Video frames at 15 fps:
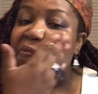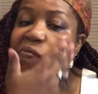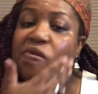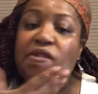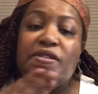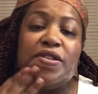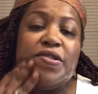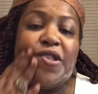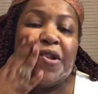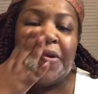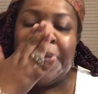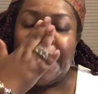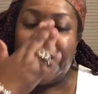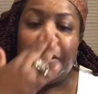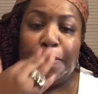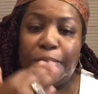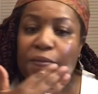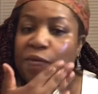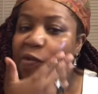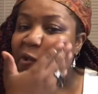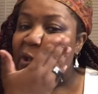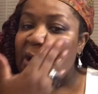just a little bit,
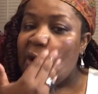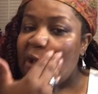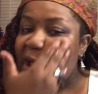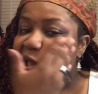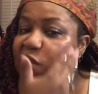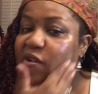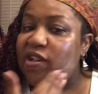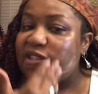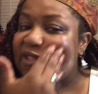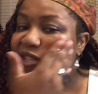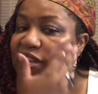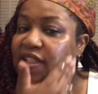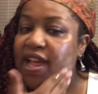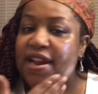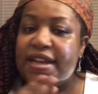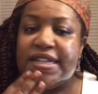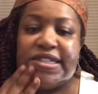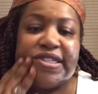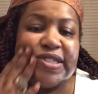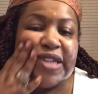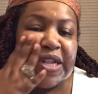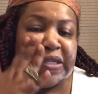and you can see that it's
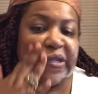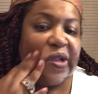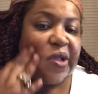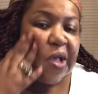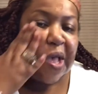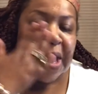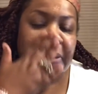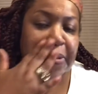sudsing up,